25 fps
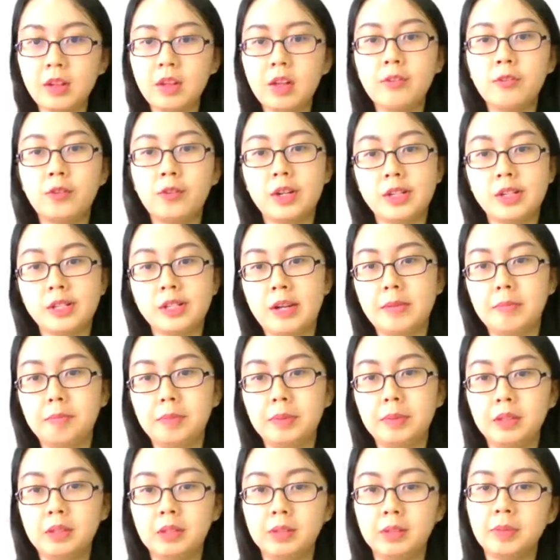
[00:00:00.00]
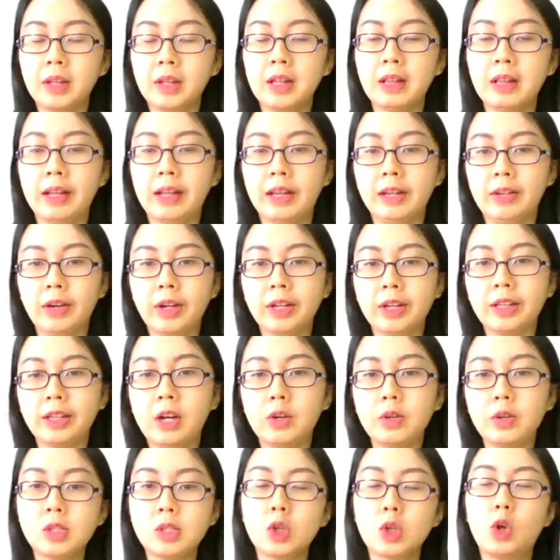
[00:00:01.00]
For example, like right
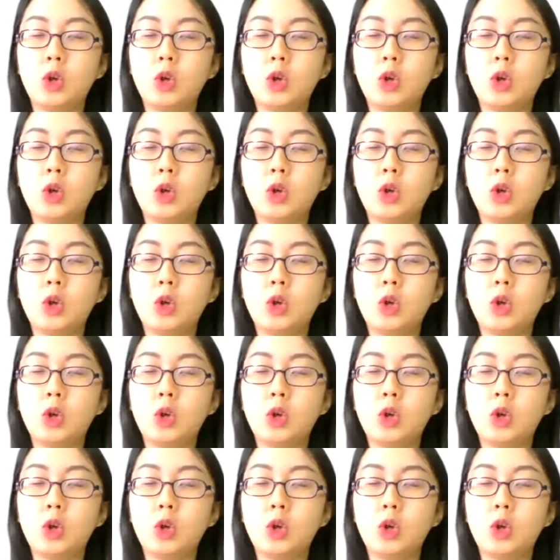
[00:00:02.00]
now it's